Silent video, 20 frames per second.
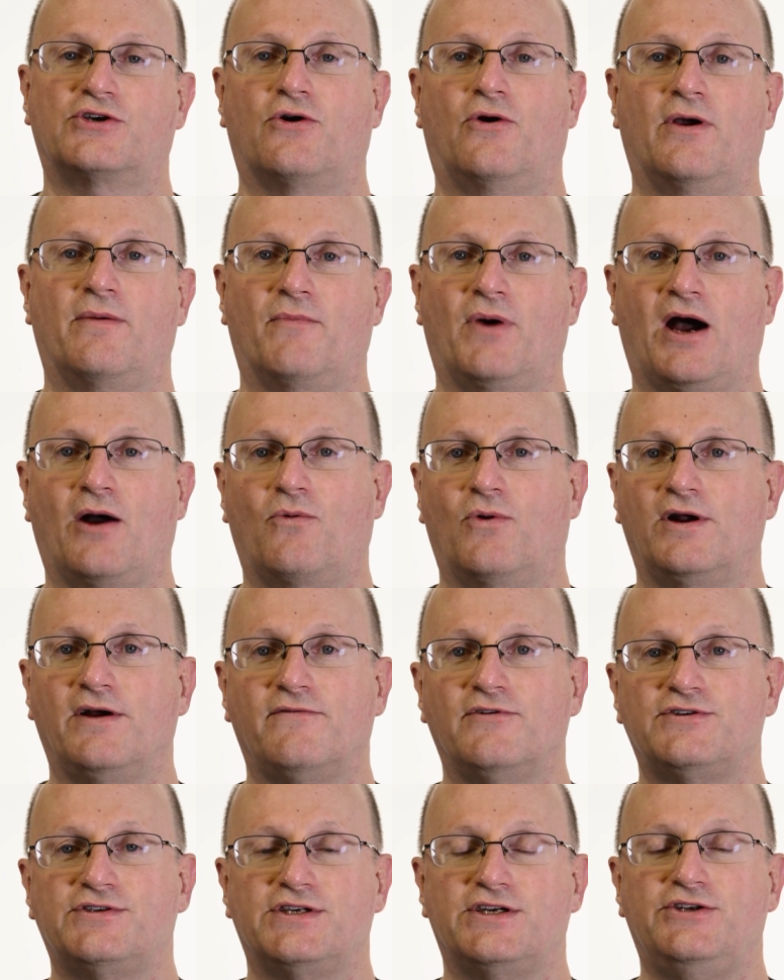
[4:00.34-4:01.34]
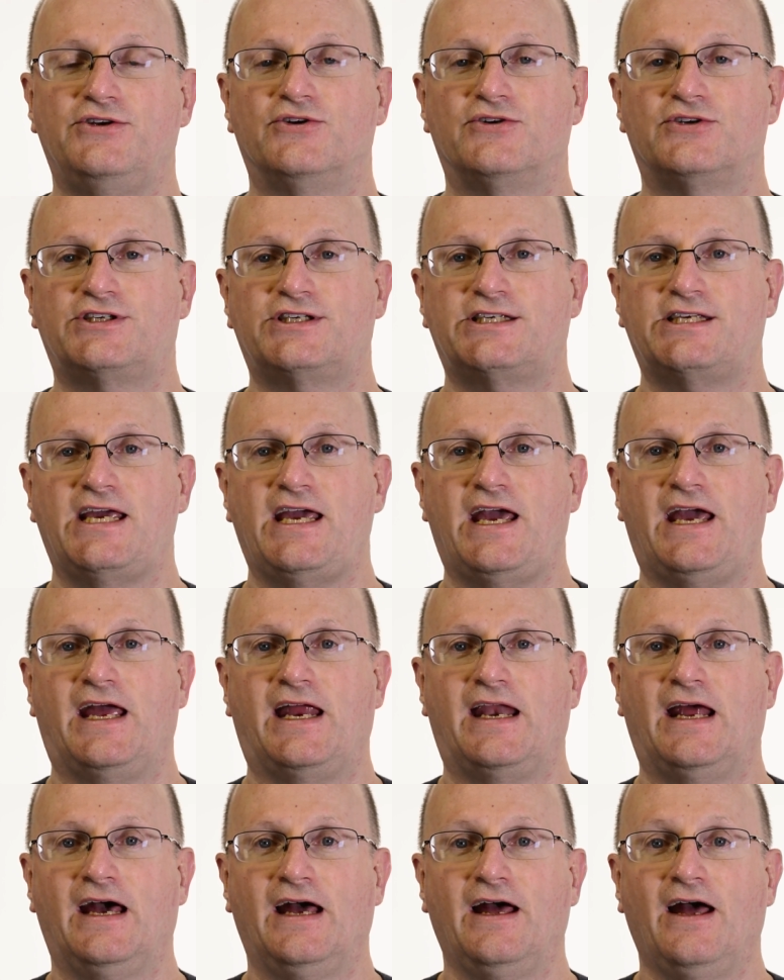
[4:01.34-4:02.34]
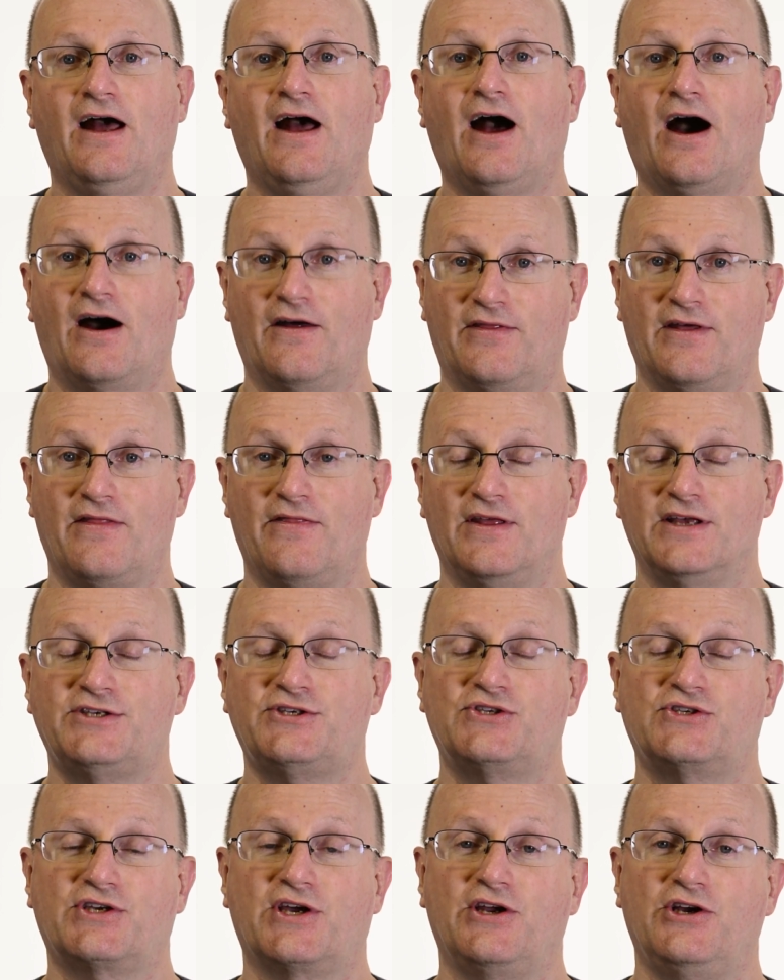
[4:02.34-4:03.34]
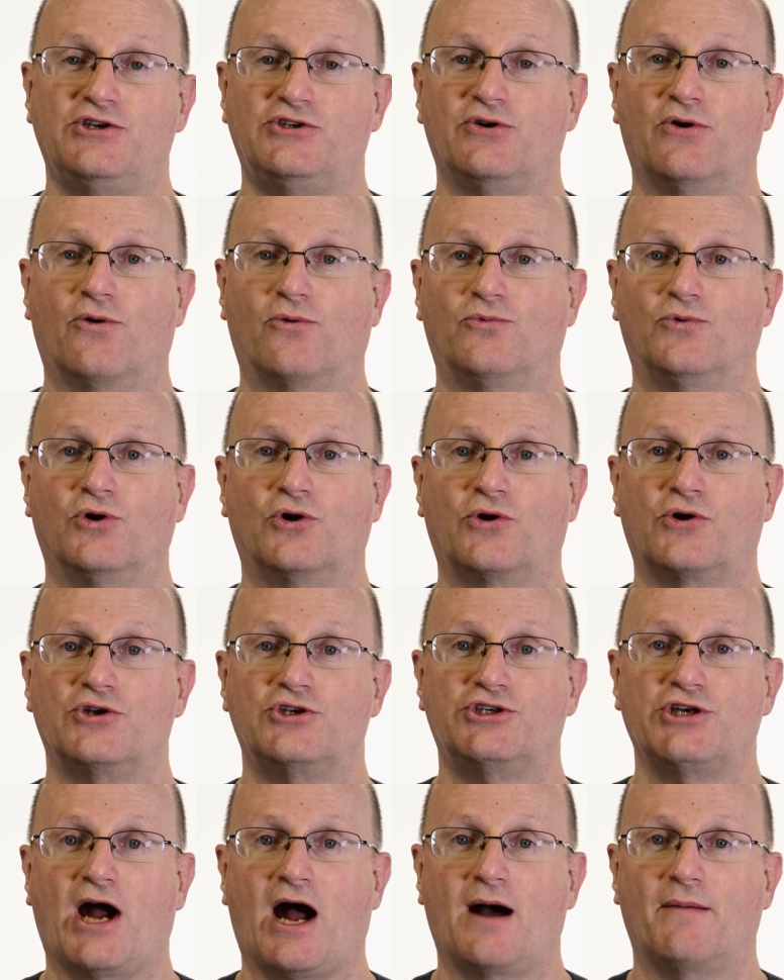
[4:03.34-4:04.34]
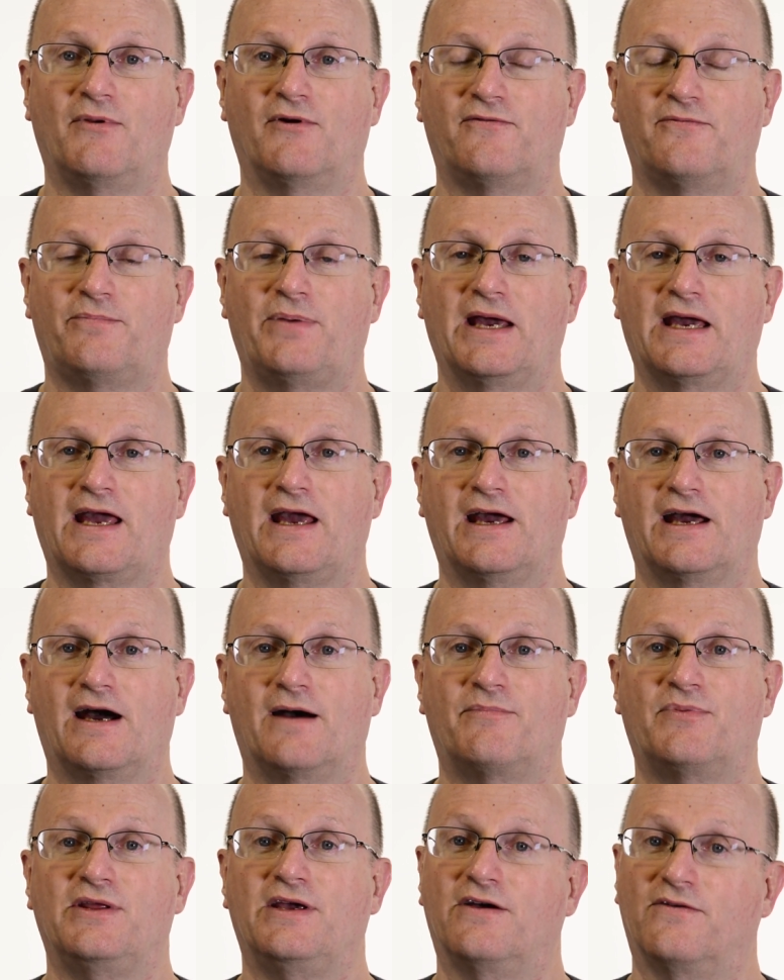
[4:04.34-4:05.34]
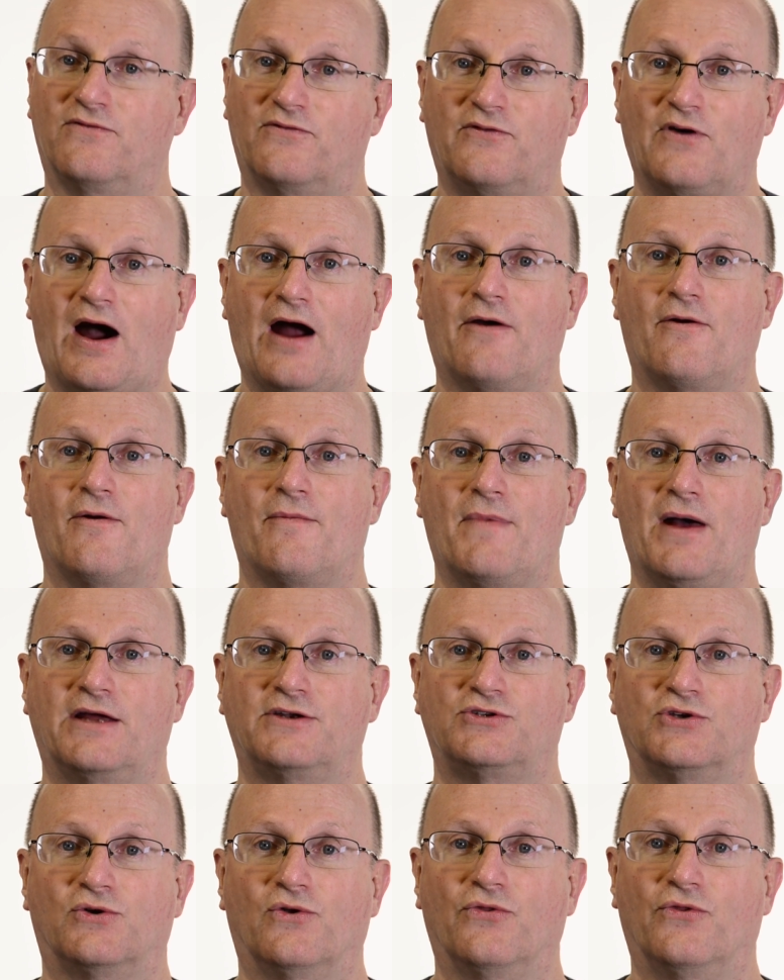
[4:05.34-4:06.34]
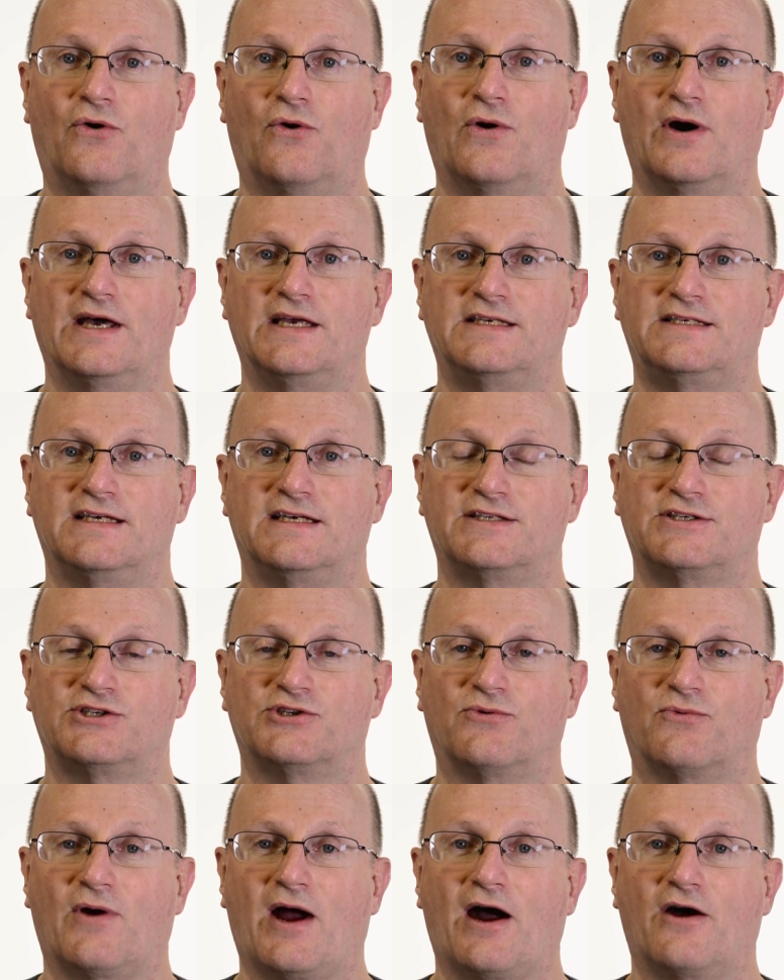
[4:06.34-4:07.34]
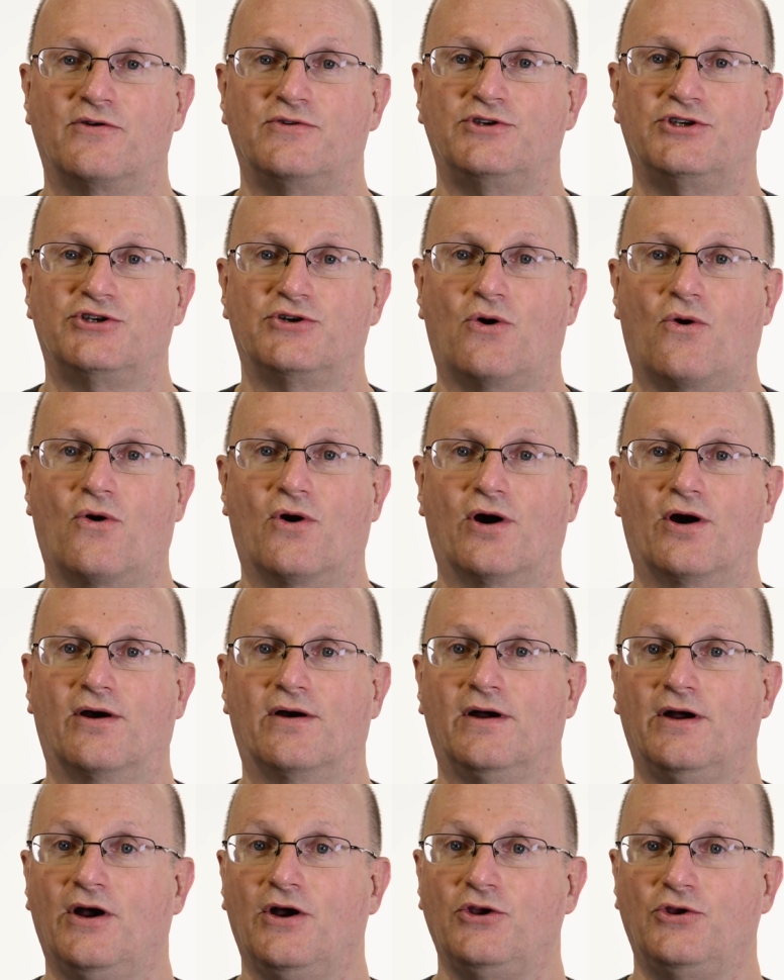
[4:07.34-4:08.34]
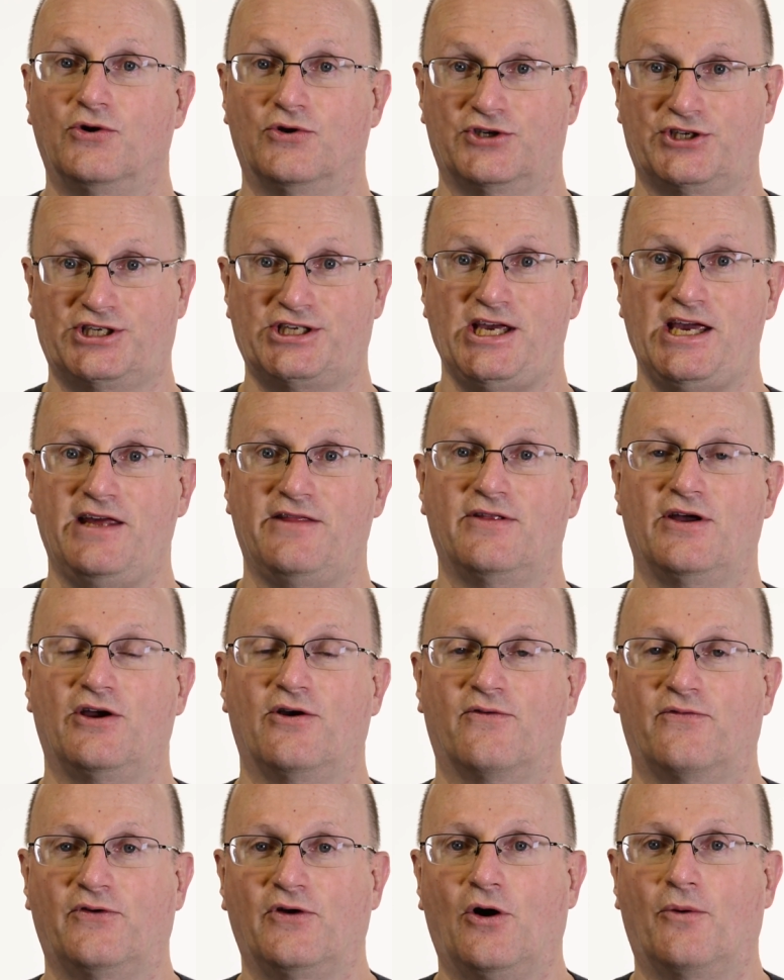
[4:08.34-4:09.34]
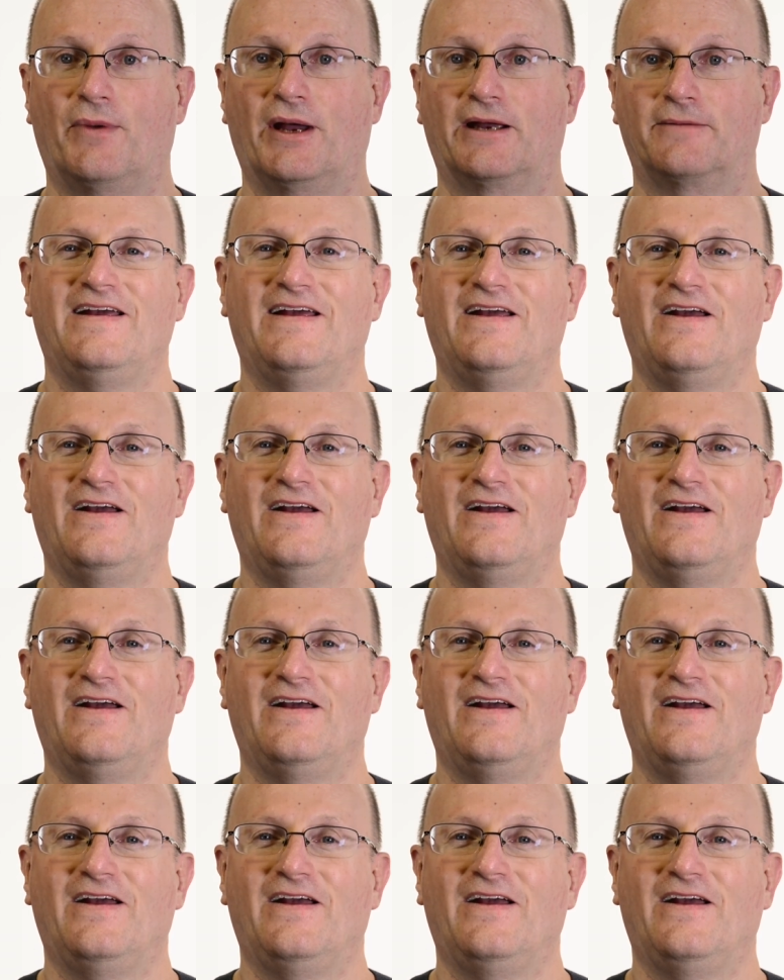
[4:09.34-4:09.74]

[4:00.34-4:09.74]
going by, whatever's in your scene, then this is going to do a real good job of picking up the environmental noise that surrounds your scene that you're filming.